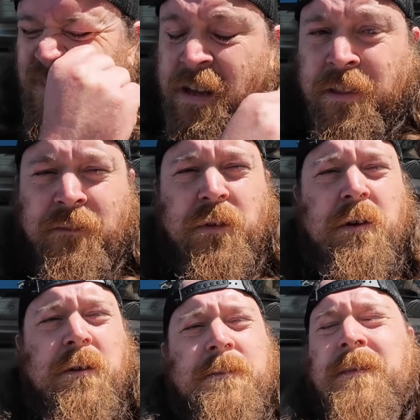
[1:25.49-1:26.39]
how they
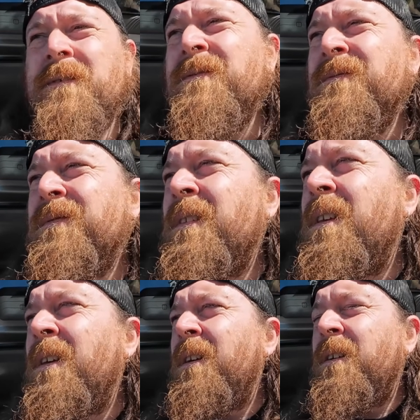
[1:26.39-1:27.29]
feel
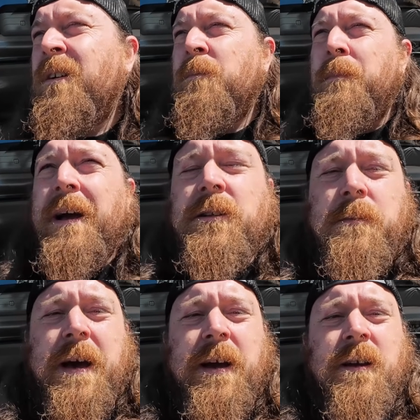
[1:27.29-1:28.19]
back to
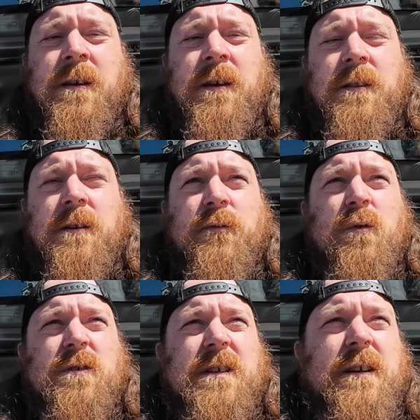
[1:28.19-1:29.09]
back. And then of
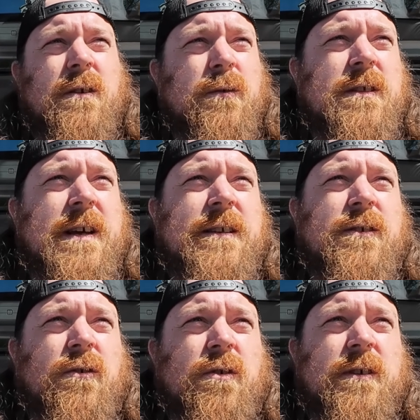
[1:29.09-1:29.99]
course, like no slides
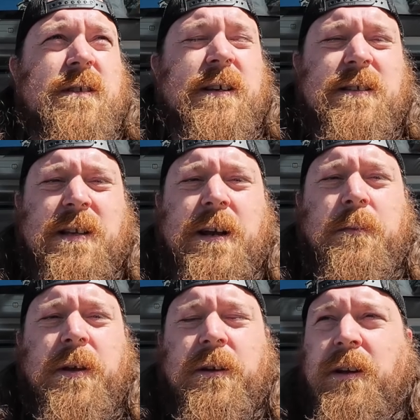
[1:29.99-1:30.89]
and crooks, like
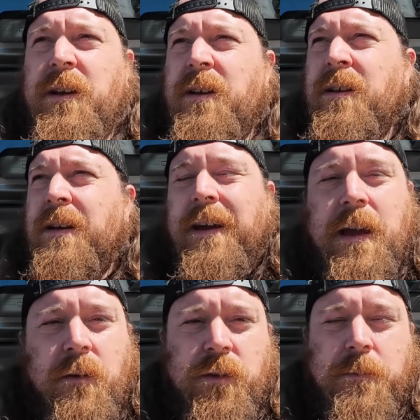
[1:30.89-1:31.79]
slideability. I
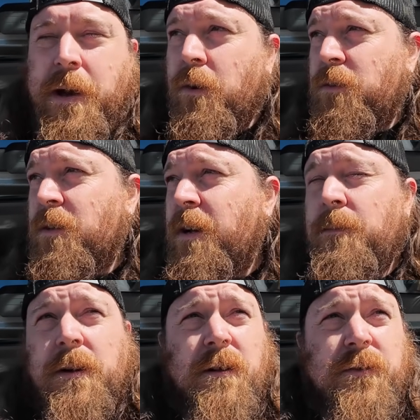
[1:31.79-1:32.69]
can't really power
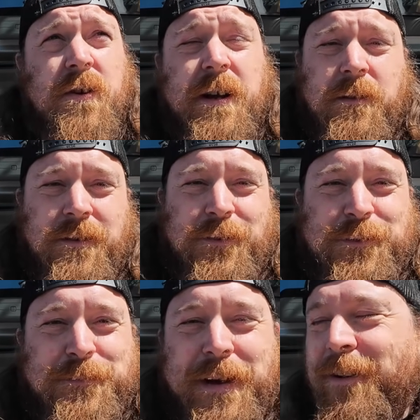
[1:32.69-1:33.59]
slide, but I'll try to do
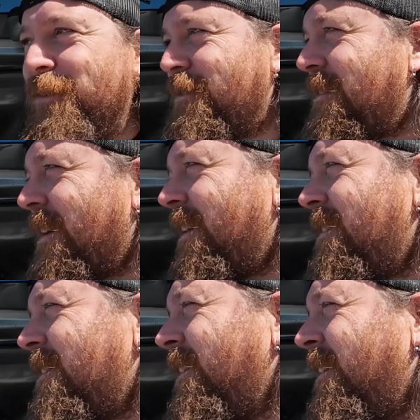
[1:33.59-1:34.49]
some power
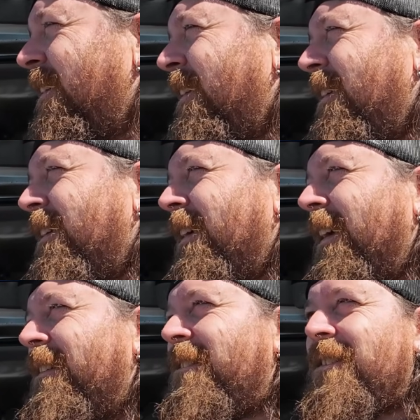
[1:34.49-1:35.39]
slides,
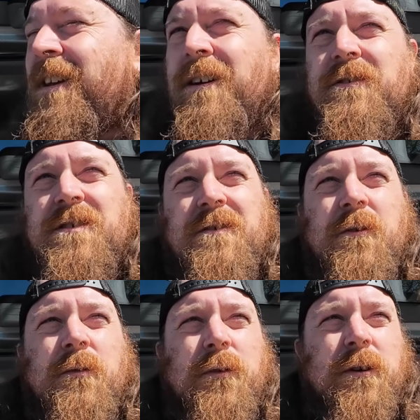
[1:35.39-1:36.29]
and just an
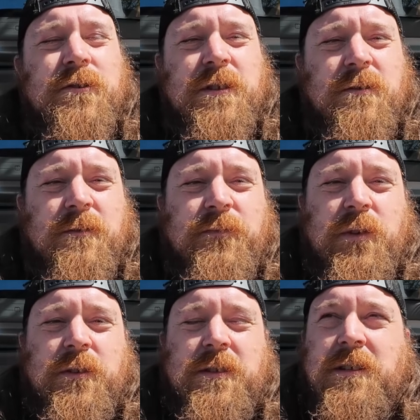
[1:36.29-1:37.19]
overall general
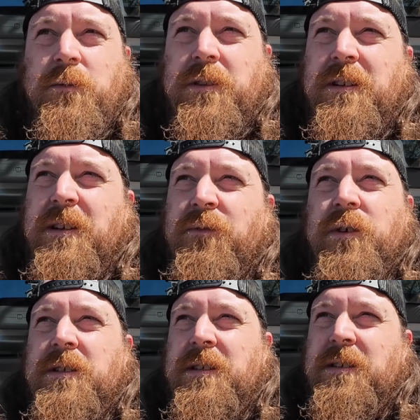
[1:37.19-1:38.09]
feel to see what the
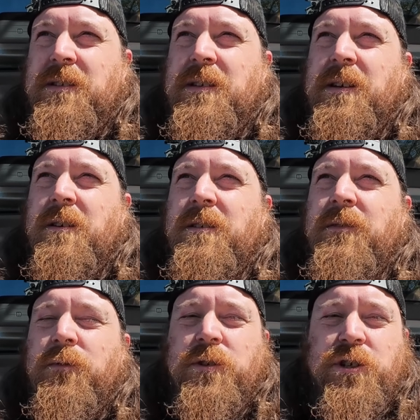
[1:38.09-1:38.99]
difference is. They are a
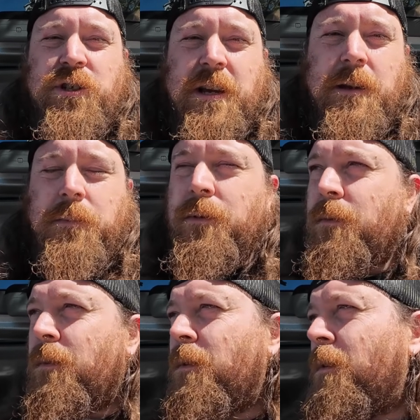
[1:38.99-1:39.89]
different shape,
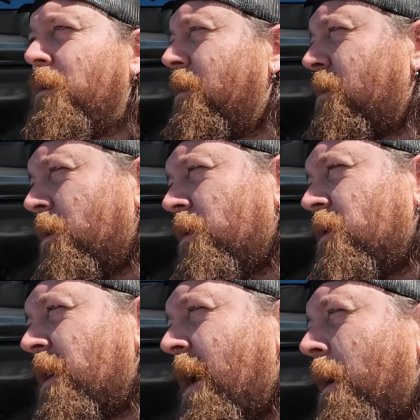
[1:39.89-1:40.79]
so
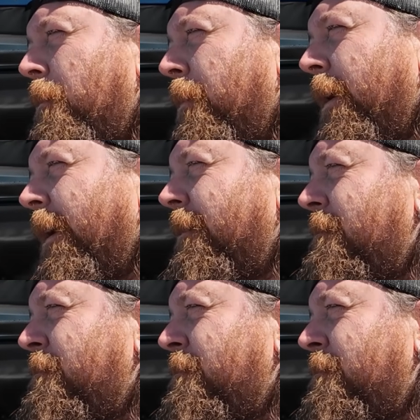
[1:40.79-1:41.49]
there's that. But